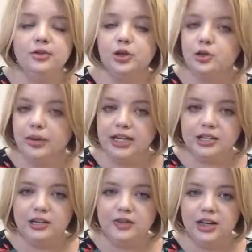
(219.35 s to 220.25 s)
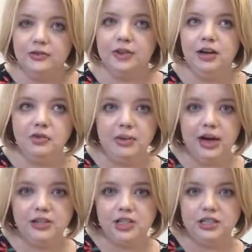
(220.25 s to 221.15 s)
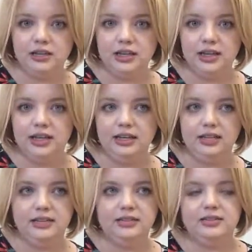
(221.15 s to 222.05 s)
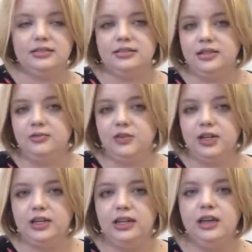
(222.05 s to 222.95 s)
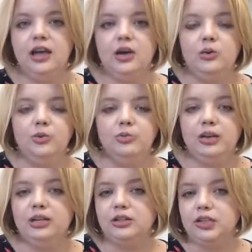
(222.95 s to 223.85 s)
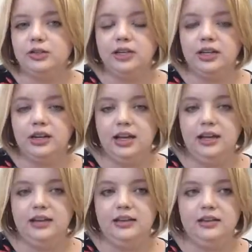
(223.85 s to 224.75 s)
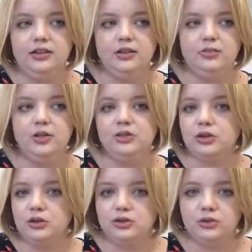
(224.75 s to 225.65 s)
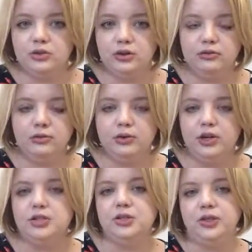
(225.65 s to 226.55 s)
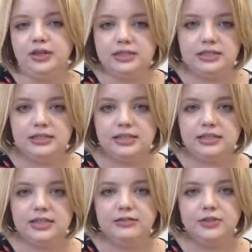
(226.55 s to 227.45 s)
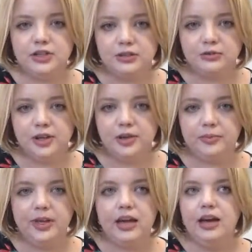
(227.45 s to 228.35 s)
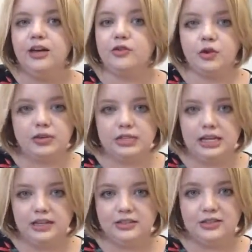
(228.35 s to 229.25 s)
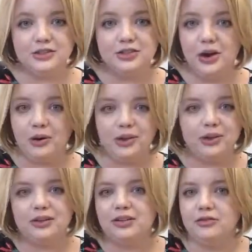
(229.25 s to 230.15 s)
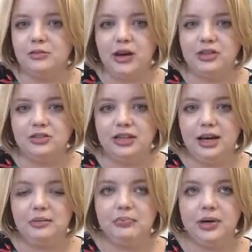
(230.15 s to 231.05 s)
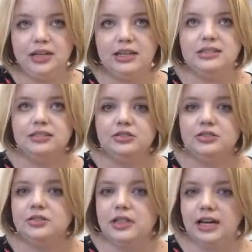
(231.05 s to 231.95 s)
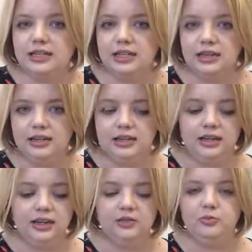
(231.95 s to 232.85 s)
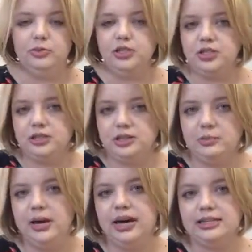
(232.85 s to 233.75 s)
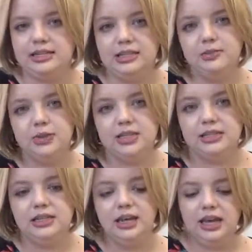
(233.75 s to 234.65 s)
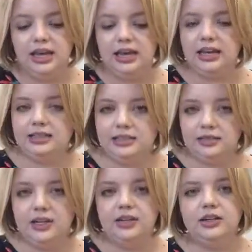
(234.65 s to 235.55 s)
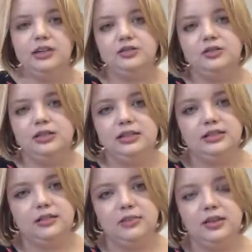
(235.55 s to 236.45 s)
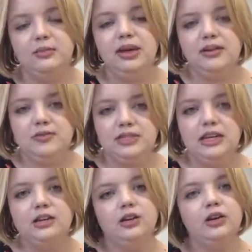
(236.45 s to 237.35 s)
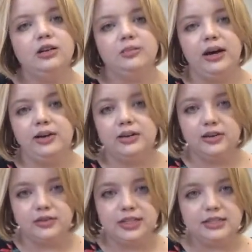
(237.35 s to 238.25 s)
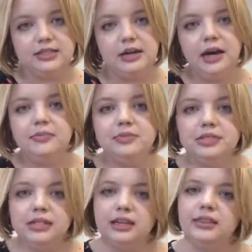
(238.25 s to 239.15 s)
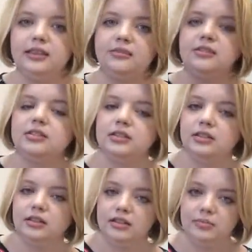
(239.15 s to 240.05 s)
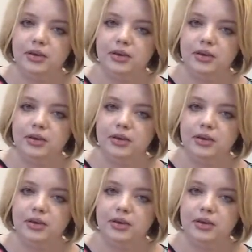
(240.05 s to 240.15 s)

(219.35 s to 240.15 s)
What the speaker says: could Beethoven ever have imagined that his symphony would be included in the musical score for a 2016 feature film? Of course, the answer is no, he couldn't have imagined that, but it's an interesting idea. It kind of bridges the past and the present. It gets the reader interested in something they may have seen or heard about in recent times to get them to